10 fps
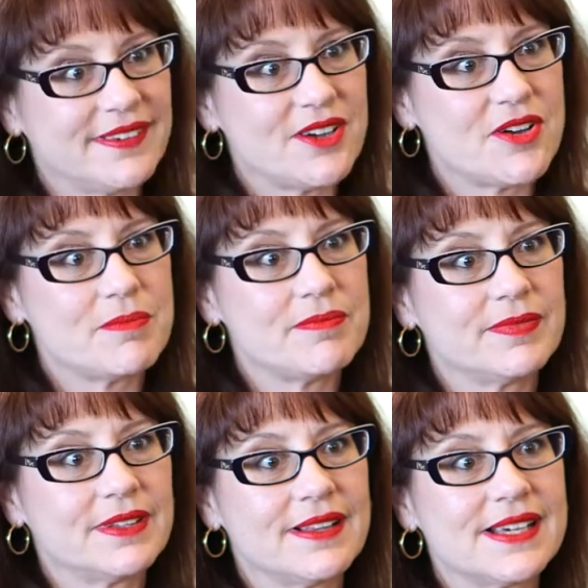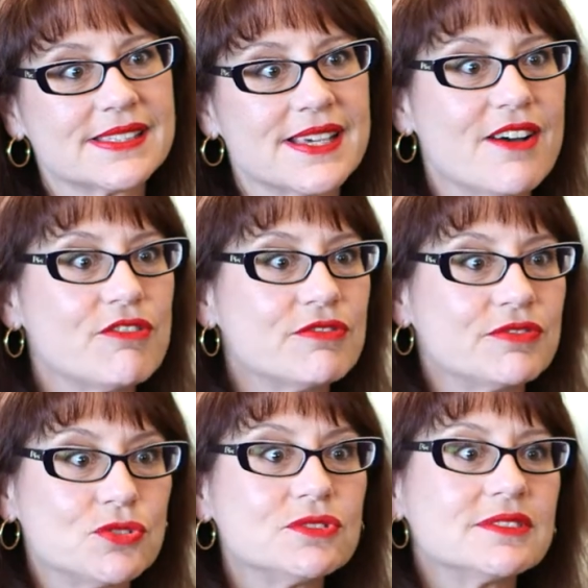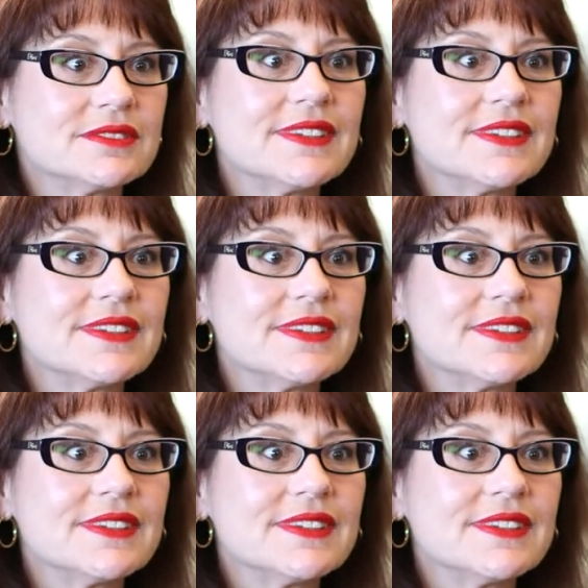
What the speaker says: I'm glass half full,